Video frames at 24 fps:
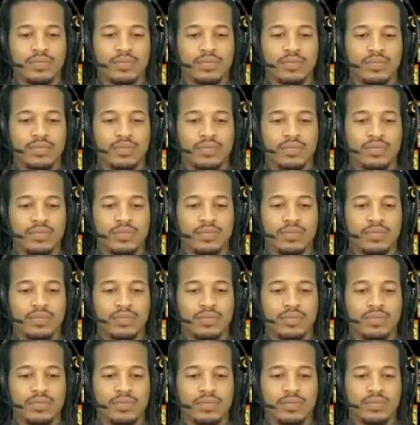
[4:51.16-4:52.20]

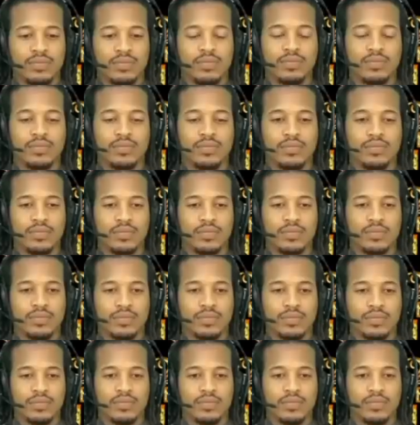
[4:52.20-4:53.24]

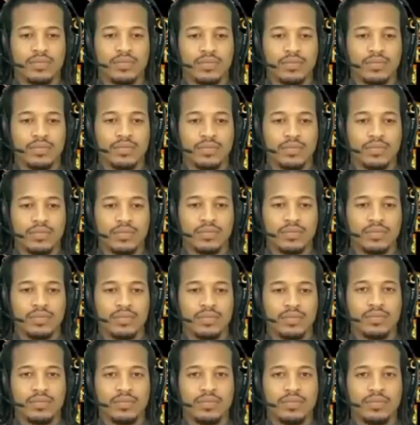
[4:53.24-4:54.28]

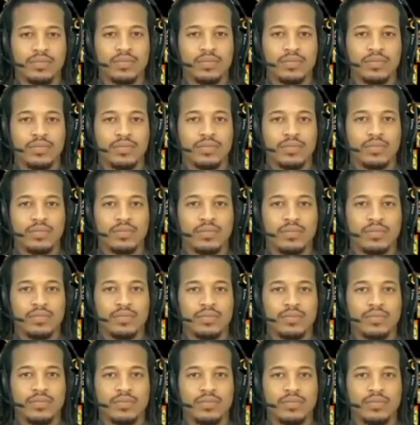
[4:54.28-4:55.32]

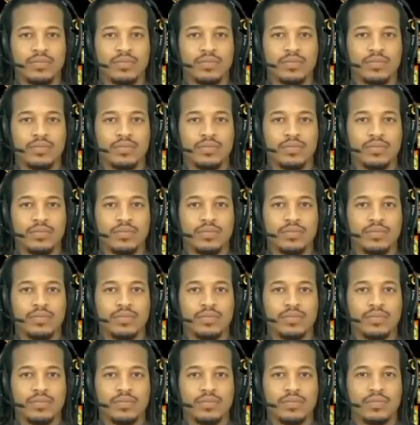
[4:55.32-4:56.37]

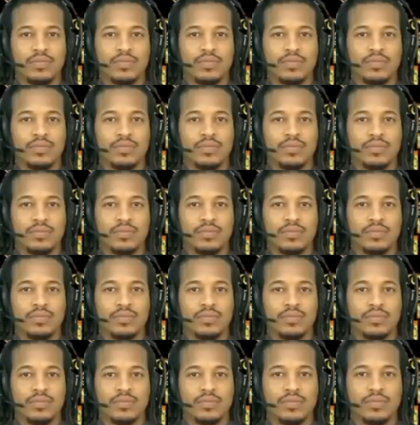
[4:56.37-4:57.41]

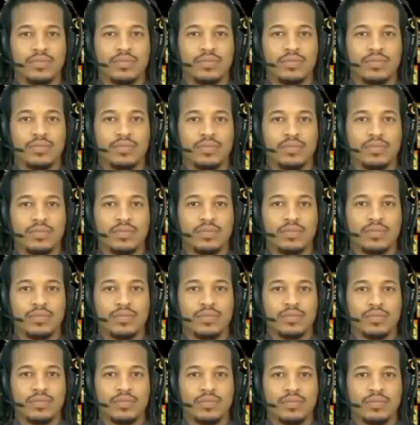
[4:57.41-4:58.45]

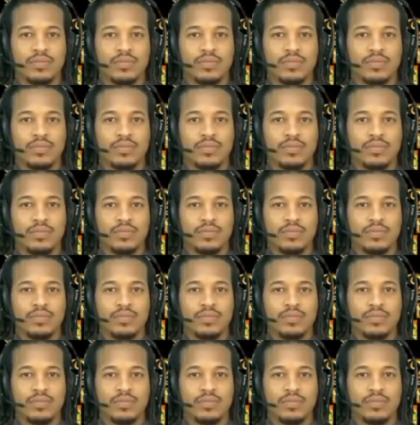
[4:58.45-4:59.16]
No words are spoken by the person on screen.